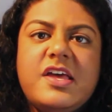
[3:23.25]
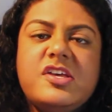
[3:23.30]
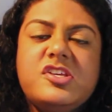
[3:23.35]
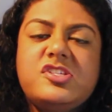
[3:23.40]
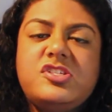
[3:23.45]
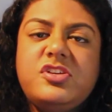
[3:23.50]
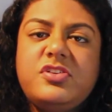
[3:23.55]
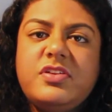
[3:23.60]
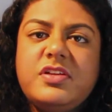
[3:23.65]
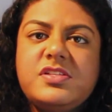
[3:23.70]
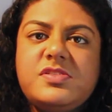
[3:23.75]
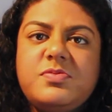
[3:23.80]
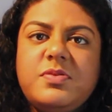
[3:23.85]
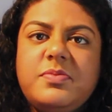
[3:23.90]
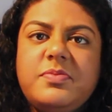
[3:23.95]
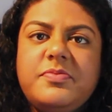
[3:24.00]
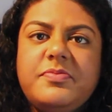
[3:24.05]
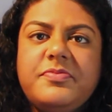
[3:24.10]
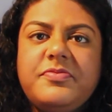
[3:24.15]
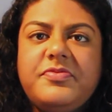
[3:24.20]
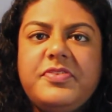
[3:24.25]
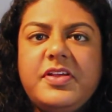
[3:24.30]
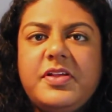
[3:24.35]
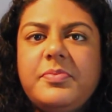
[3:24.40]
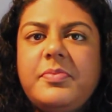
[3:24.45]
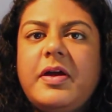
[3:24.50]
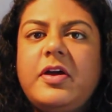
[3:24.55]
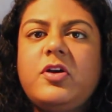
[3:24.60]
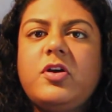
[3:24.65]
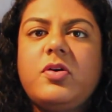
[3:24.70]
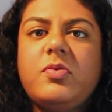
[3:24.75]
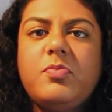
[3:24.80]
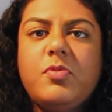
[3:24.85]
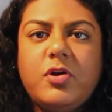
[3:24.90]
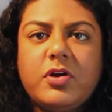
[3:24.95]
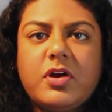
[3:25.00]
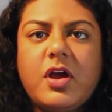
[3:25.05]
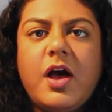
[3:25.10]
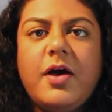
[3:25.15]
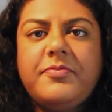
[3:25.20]
students will feel
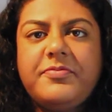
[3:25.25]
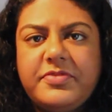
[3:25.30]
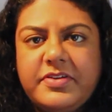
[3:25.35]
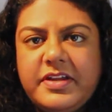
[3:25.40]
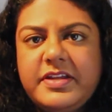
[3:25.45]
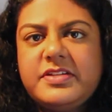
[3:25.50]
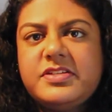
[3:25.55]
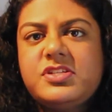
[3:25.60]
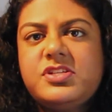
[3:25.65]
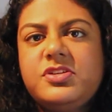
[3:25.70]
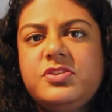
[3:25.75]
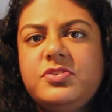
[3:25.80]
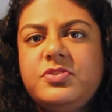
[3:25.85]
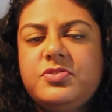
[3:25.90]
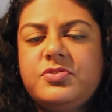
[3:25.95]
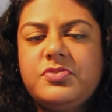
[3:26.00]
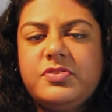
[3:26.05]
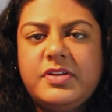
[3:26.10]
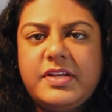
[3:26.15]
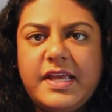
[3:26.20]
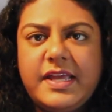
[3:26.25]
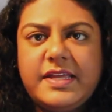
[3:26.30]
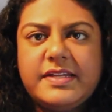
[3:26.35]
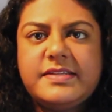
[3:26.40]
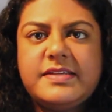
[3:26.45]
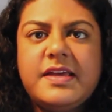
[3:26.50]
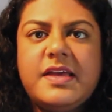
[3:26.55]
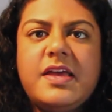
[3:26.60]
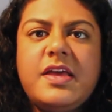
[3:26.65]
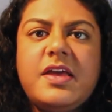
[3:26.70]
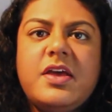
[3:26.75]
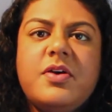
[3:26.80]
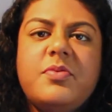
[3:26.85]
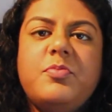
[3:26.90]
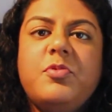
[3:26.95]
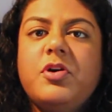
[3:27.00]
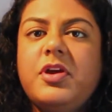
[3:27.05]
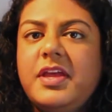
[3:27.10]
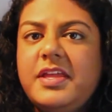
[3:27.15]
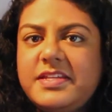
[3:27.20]
more confident to create
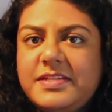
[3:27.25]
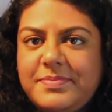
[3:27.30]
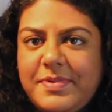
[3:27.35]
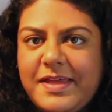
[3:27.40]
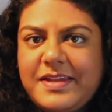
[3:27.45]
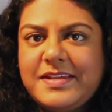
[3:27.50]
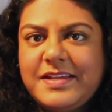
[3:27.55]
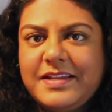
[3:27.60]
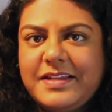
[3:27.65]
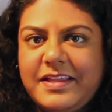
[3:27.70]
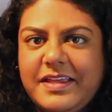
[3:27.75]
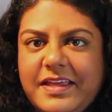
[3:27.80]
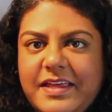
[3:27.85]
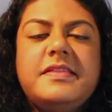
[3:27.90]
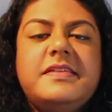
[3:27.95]
more independently.